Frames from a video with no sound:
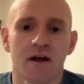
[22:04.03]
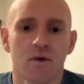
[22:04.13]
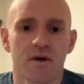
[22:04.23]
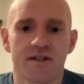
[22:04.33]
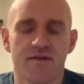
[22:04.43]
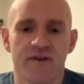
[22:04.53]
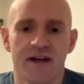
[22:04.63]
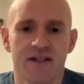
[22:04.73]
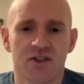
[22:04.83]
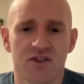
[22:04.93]
Whereas the fin,
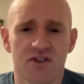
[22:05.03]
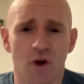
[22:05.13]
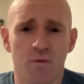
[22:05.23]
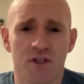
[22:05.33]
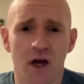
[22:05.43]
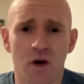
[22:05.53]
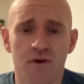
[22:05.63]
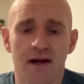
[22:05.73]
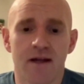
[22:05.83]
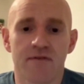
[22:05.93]
it's just so much
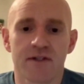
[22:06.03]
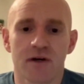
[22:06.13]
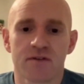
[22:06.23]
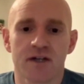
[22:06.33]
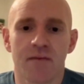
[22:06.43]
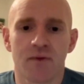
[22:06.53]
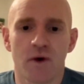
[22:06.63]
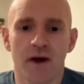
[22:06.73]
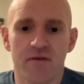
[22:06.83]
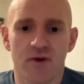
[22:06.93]
load. Like if you don't time the
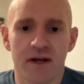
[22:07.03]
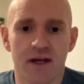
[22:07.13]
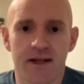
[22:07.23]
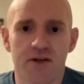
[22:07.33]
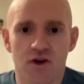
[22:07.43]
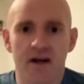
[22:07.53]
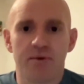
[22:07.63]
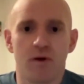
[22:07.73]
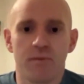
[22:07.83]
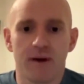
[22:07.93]
wave right, like you try to
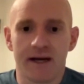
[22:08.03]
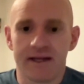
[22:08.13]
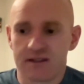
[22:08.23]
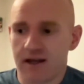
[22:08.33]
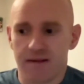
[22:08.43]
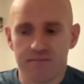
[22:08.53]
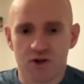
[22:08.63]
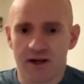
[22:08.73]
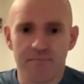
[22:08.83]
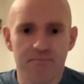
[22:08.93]
pump and it's like
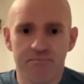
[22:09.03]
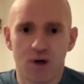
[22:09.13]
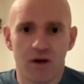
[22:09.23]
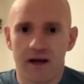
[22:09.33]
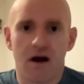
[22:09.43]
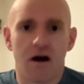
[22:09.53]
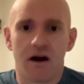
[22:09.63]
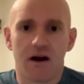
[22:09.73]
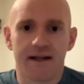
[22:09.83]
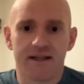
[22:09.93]
trying to pull a
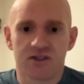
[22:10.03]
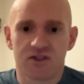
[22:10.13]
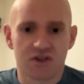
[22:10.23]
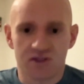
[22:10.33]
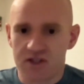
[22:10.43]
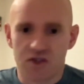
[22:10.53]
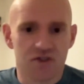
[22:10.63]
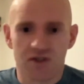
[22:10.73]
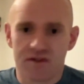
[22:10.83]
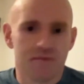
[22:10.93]
car, like it just
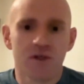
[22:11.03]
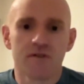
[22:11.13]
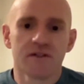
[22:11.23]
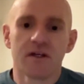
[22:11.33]
doesn't move.